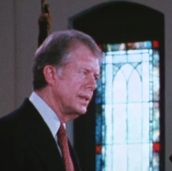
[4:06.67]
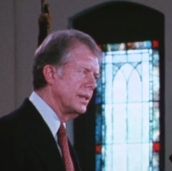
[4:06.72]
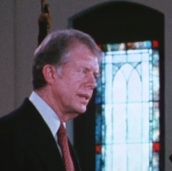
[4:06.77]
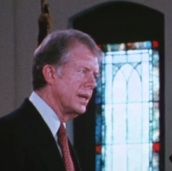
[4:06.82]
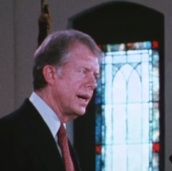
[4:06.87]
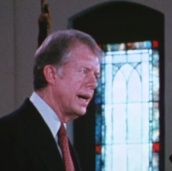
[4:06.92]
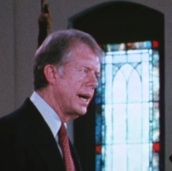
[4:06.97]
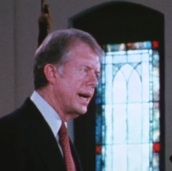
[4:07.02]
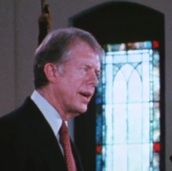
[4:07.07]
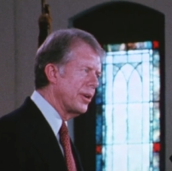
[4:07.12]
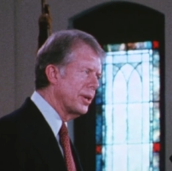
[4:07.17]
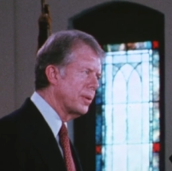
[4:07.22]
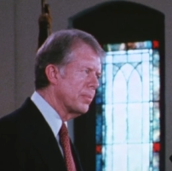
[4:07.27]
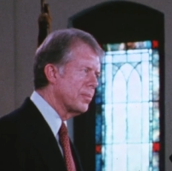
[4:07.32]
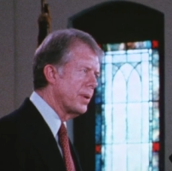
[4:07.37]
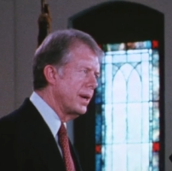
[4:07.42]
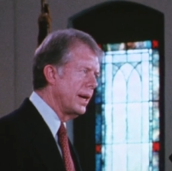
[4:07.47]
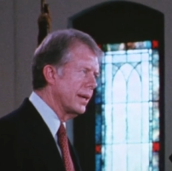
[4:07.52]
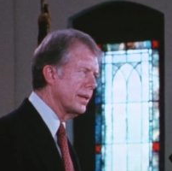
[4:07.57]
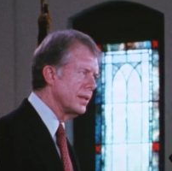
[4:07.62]
in
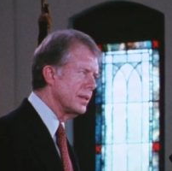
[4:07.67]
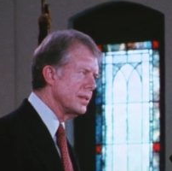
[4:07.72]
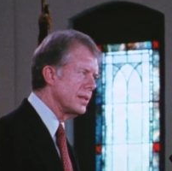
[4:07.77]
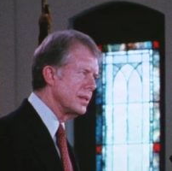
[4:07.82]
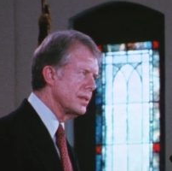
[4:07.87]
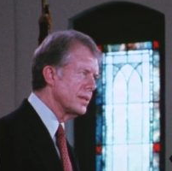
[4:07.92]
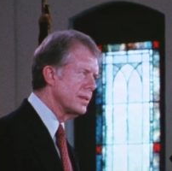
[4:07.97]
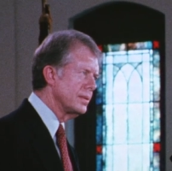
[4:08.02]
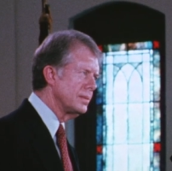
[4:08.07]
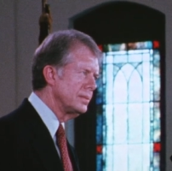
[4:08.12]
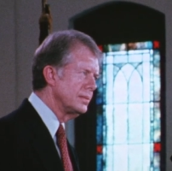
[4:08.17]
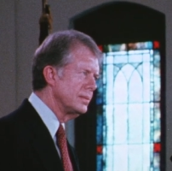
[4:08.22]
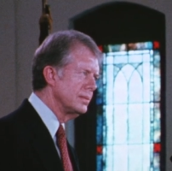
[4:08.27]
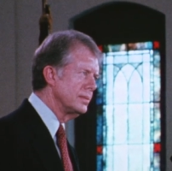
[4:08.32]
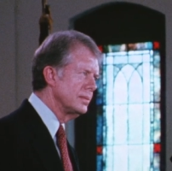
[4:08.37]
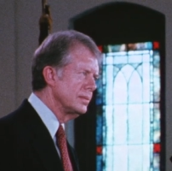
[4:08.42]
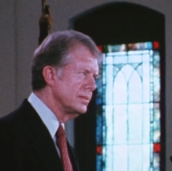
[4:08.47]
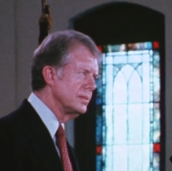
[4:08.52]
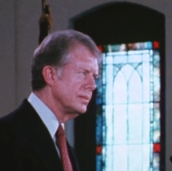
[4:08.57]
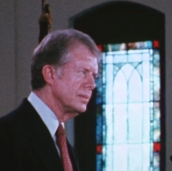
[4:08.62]
hiring practices,
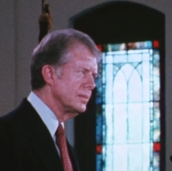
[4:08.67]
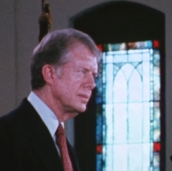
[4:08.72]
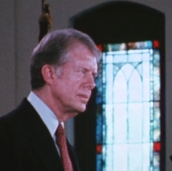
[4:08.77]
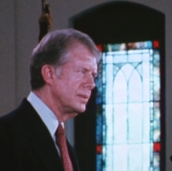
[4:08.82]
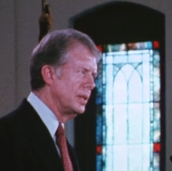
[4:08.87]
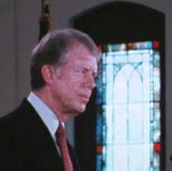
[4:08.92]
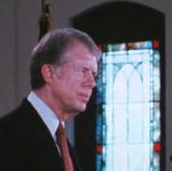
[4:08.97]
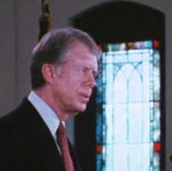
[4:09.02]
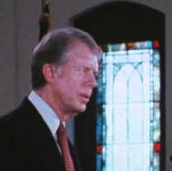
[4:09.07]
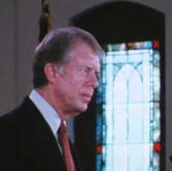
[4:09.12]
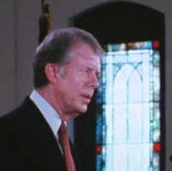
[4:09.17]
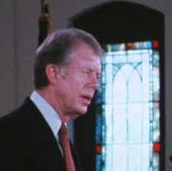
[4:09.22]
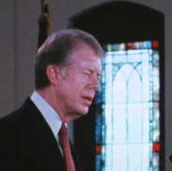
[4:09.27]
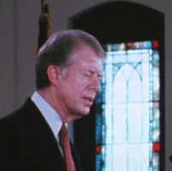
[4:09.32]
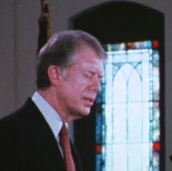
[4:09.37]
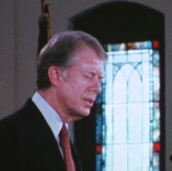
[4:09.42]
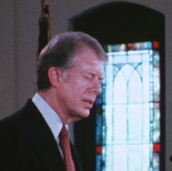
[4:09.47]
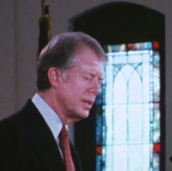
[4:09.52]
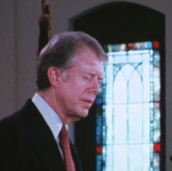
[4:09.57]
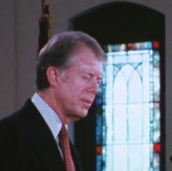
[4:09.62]
in
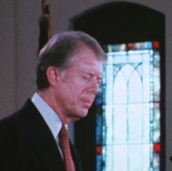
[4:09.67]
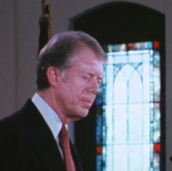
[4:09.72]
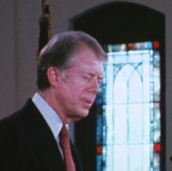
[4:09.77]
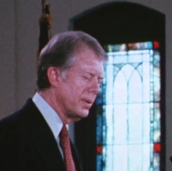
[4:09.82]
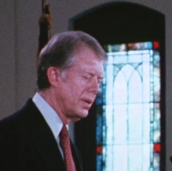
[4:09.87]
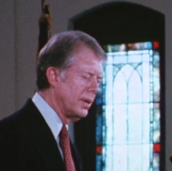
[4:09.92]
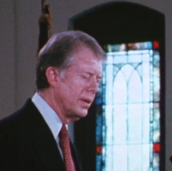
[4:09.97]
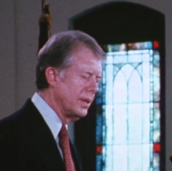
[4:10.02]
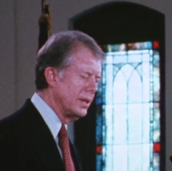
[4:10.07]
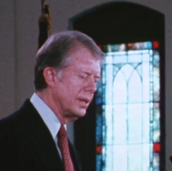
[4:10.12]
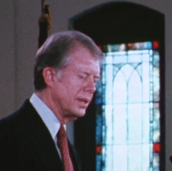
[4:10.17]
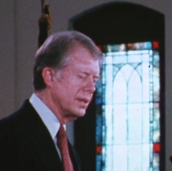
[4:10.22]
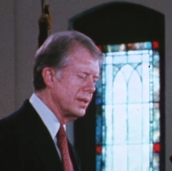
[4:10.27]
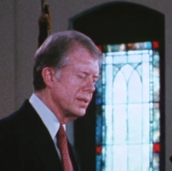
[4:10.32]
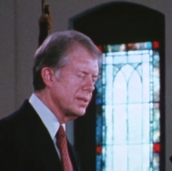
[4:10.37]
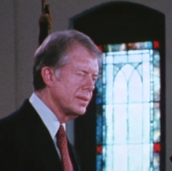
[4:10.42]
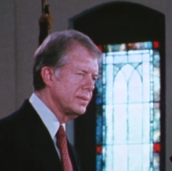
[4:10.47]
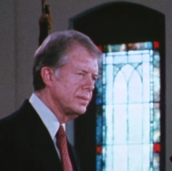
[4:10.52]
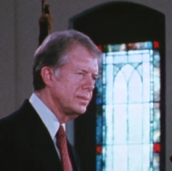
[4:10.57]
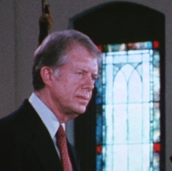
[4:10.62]
promotion of
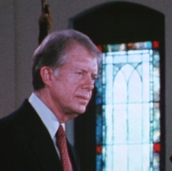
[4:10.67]
employees,